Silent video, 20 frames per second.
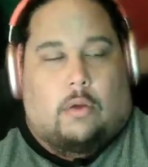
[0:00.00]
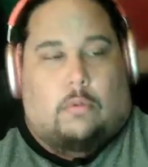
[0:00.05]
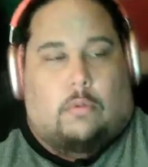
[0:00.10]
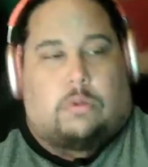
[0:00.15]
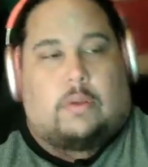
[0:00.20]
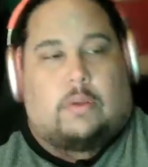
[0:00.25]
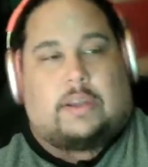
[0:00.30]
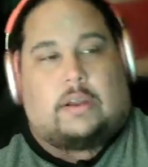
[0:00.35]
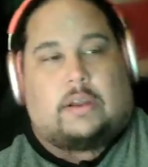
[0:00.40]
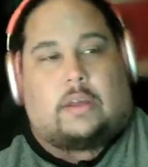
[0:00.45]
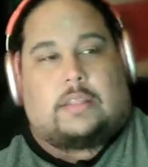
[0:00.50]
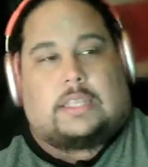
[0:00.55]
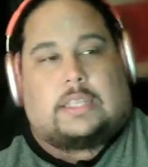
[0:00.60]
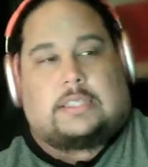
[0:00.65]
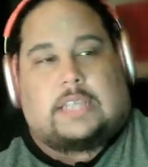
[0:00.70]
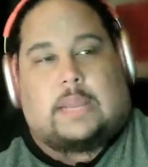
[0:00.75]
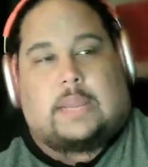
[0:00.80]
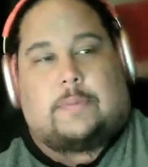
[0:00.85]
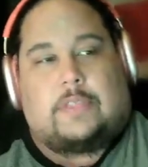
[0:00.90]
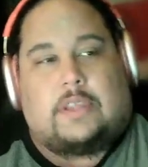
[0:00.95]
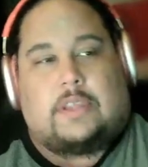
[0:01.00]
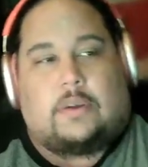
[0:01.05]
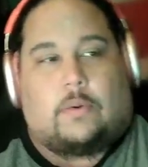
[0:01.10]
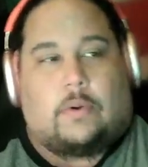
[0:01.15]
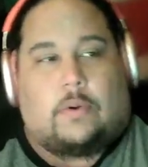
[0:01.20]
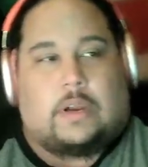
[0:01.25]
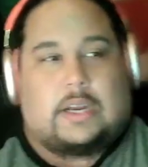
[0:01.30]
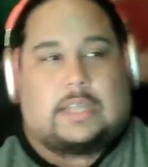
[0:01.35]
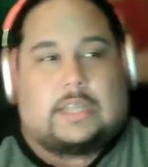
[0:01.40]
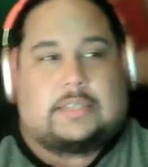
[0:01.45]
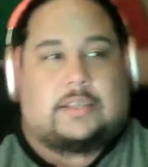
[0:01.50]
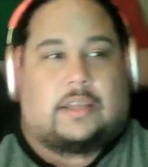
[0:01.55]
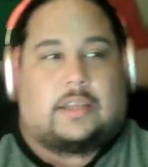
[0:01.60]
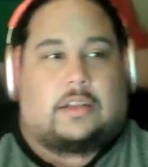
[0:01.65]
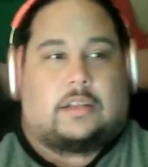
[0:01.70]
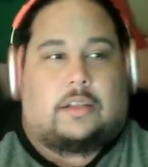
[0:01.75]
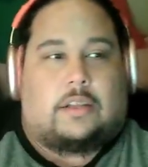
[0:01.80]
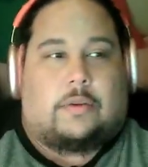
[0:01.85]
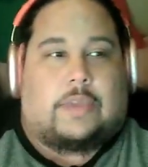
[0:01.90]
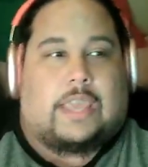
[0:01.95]
in all this type of thing, organizing in
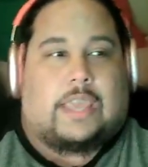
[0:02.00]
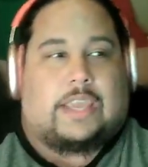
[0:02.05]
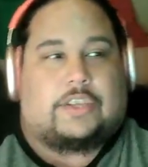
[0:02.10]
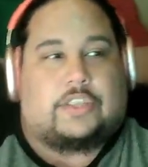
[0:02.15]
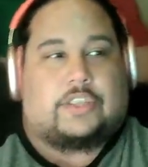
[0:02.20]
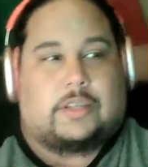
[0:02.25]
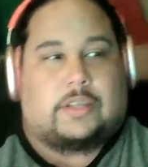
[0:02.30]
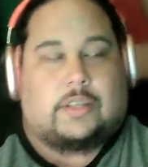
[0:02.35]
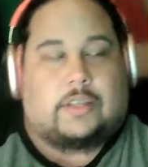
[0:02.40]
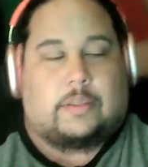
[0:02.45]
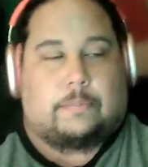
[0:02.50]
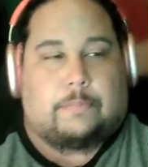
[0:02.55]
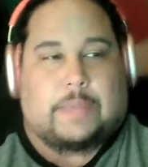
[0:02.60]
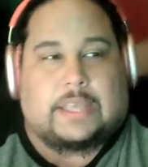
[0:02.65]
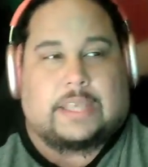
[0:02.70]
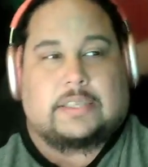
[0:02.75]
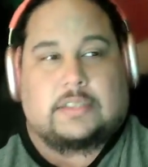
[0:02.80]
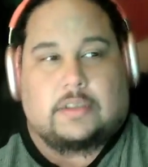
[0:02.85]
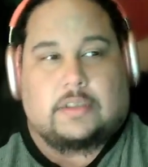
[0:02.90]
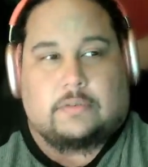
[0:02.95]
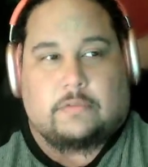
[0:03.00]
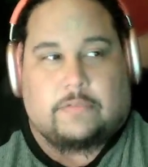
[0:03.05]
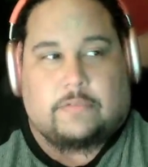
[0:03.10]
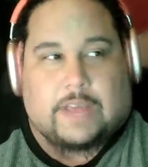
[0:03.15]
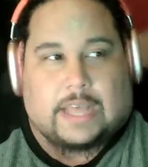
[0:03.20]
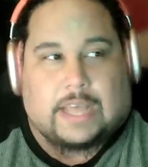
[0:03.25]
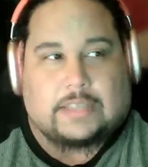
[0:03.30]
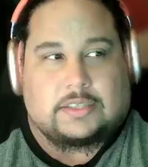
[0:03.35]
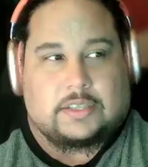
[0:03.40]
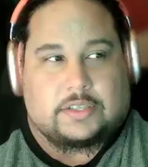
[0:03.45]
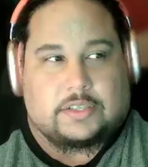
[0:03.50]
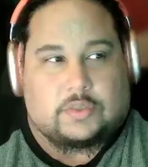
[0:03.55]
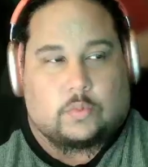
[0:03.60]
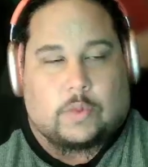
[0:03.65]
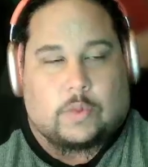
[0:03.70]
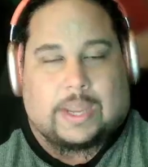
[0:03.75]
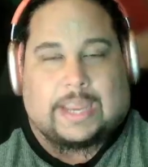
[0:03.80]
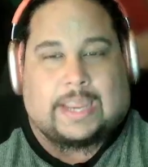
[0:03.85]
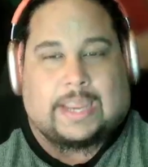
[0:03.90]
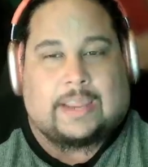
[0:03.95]
a location, the best and fastest
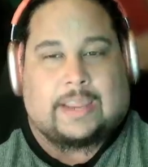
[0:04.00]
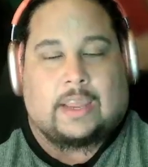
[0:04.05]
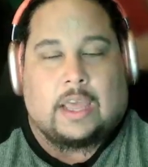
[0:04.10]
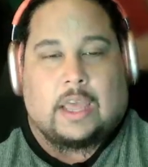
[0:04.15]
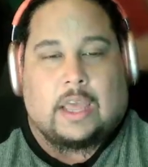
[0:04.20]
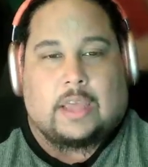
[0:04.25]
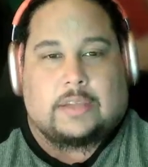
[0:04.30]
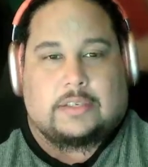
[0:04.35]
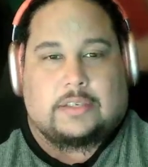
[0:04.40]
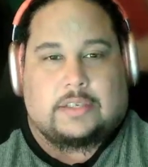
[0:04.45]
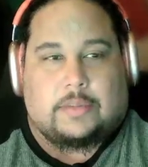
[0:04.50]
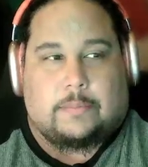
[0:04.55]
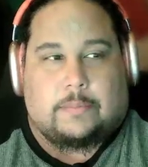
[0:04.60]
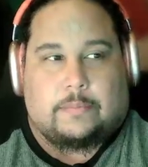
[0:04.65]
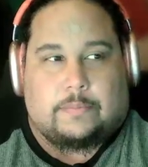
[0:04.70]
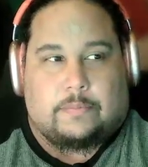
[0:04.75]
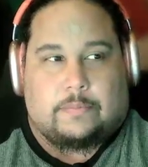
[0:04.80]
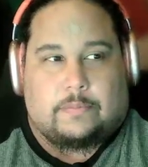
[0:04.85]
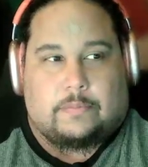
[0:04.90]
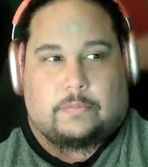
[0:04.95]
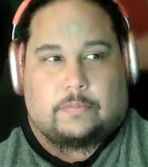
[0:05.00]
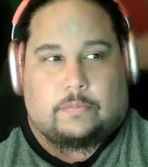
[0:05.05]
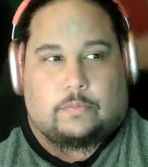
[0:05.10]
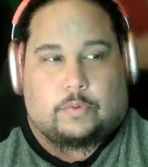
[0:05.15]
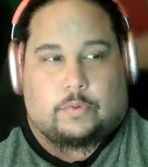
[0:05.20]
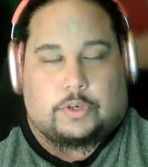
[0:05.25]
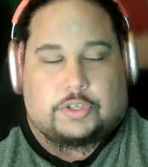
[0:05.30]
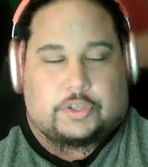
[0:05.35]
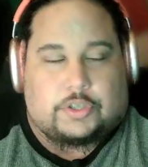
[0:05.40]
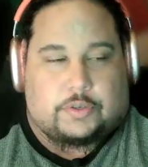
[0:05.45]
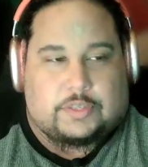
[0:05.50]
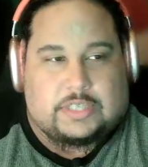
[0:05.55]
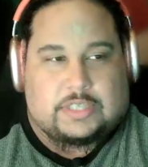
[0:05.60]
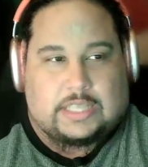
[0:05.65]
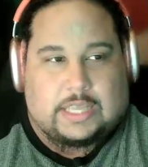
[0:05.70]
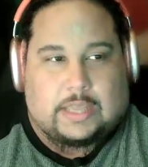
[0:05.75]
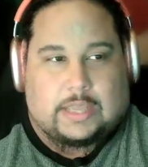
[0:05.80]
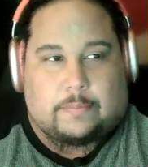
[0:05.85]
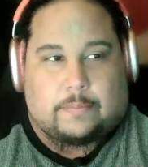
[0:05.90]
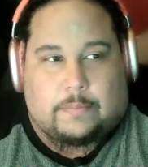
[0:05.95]
way to reduce
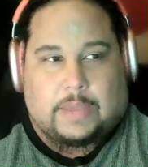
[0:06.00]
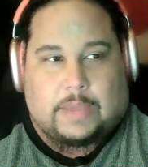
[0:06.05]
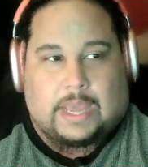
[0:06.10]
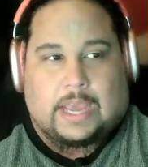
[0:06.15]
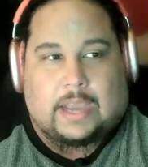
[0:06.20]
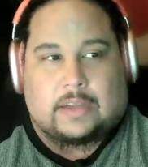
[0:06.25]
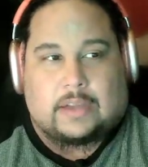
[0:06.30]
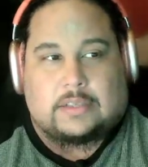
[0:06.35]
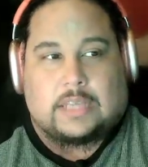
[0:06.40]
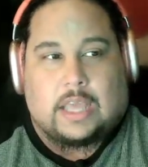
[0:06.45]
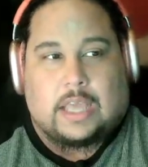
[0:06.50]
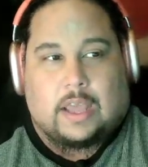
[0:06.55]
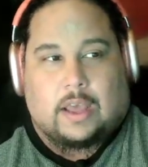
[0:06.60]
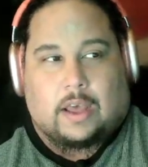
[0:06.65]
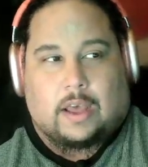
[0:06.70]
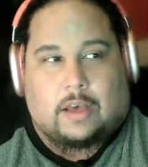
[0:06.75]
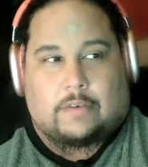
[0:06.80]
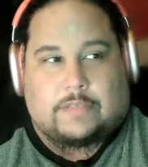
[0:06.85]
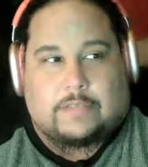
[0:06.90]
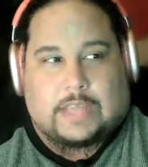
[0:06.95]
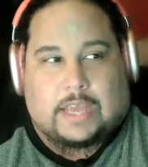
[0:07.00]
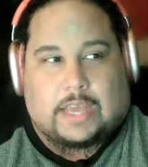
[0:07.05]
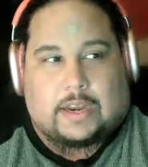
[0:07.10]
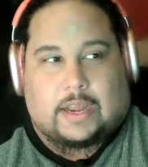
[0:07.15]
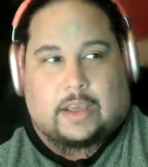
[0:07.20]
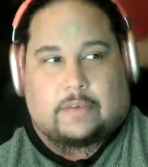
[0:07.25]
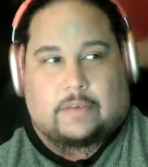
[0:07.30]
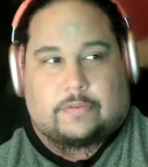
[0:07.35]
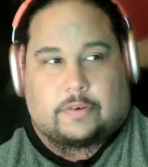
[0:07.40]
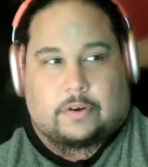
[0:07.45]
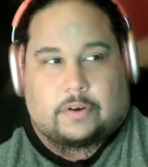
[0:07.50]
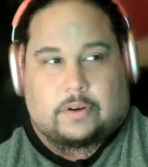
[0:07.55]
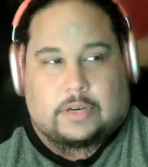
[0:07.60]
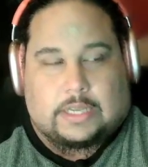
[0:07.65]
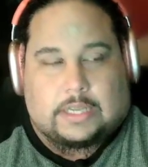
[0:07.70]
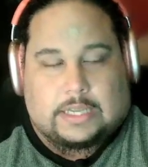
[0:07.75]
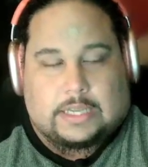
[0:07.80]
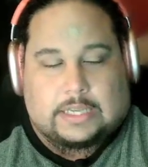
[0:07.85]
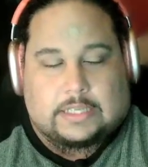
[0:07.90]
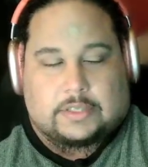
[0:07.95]
the impact of that effort
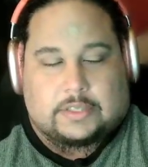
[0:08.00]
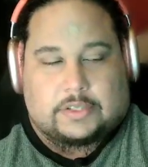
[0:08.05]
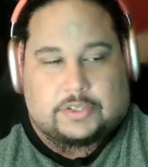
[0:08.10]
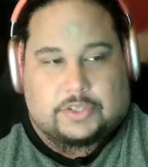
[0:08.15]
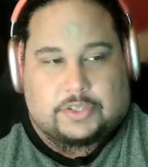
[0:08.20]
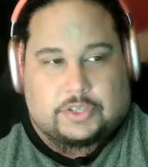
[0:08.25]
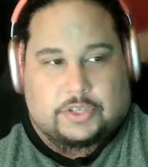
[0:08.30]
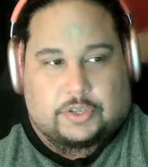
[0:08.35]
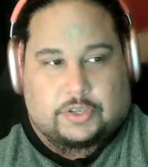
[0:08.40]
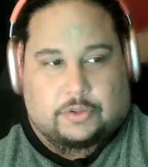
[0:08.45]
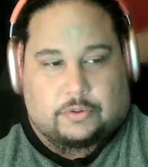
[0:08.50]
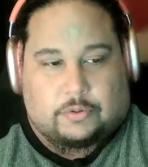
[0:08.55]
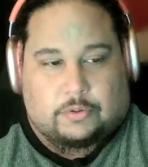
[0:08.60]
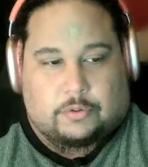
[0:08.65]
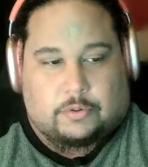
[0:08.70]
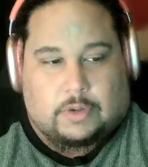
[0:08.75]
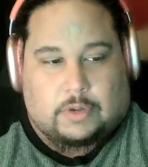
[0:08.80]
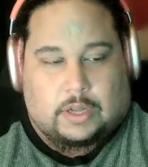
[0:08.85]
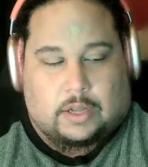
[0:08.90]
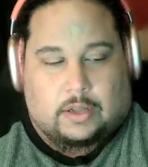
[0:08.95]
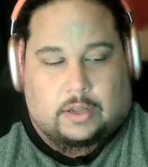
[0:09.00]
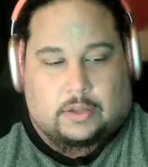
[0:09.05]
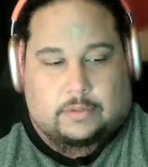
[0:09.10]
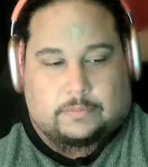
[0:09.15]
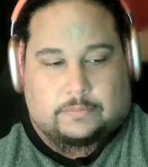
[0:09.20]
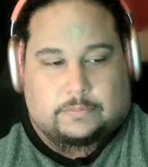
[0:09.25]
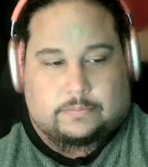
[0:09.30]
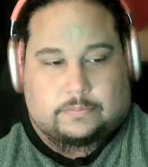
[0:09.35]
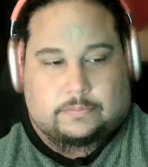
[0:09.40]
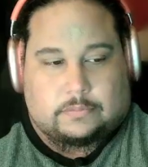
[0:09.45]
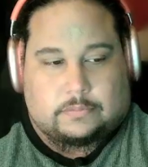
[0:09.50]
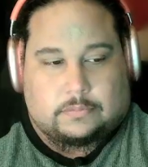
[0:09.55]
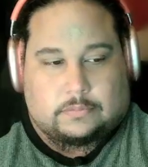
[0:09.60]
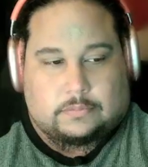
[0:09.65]
is to um,